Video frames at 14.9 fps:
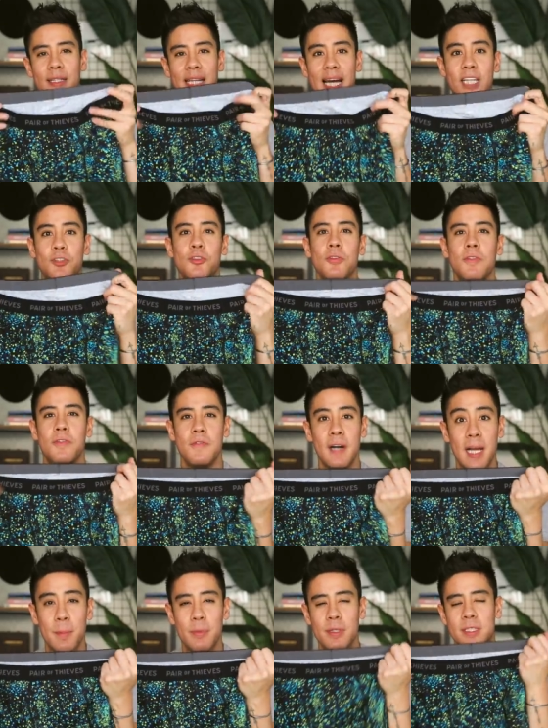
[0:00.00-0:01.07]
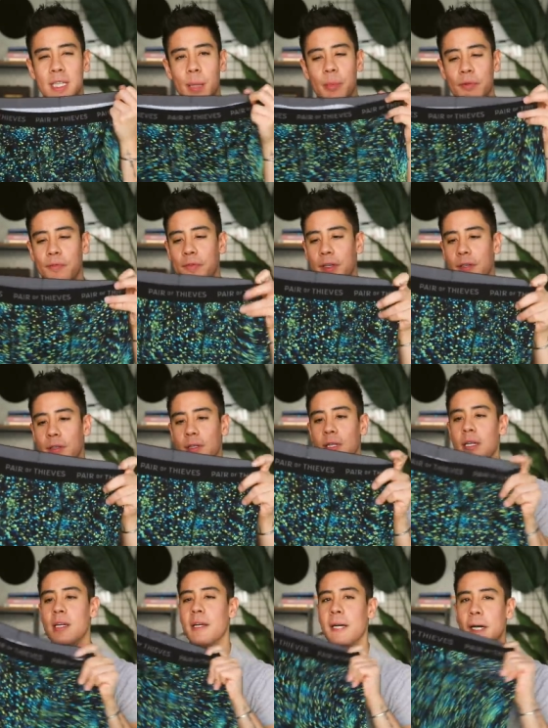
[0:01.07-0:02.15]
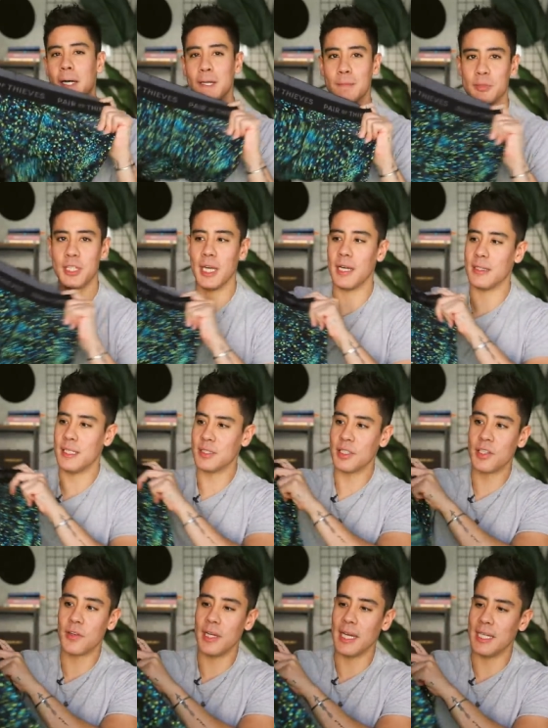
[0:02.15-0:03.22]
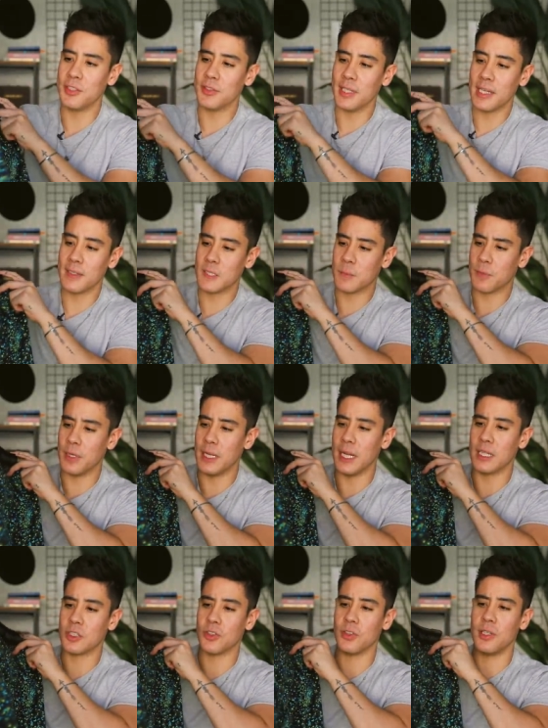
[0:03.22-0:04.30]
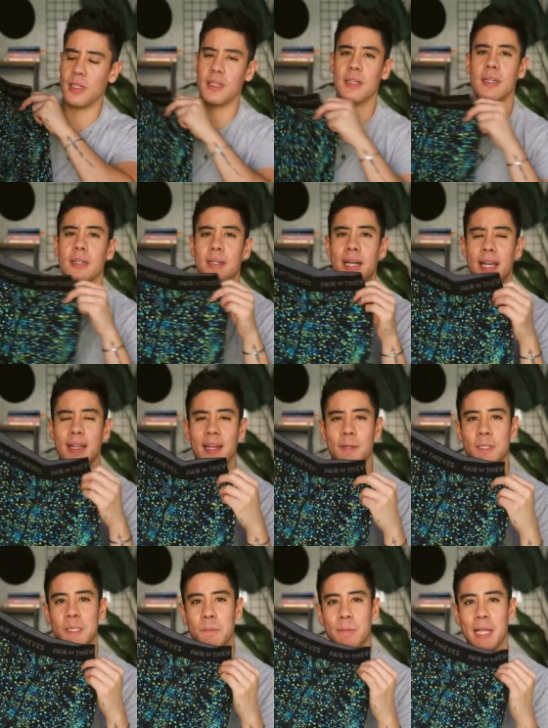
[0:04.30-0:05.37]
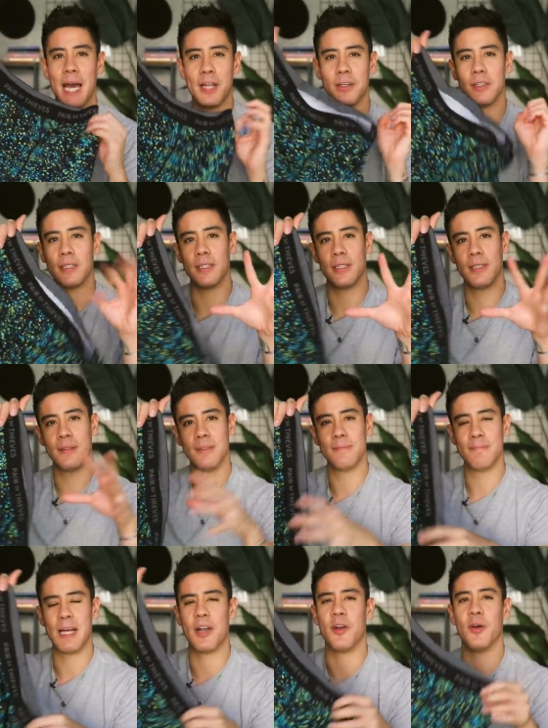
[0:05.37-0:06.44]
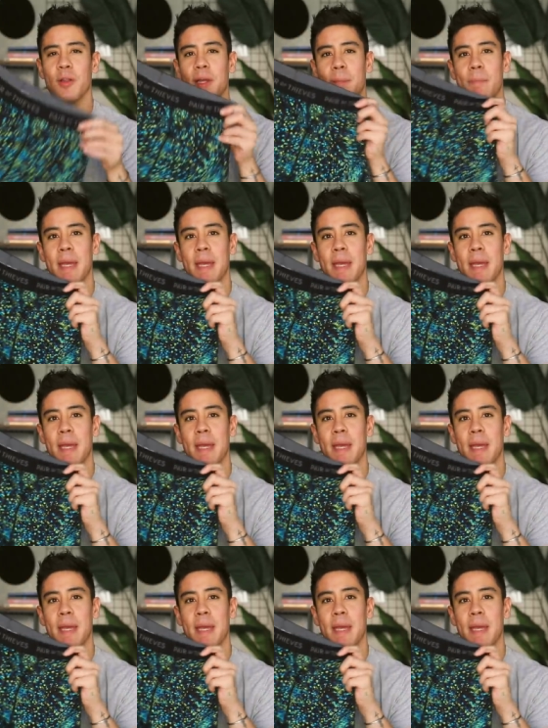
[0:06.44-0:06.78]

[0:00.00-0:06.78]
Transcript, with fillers: natural fiber type of feel. So yeah, these are great. I do like this print actually, the kind of like splattered, I don't know, like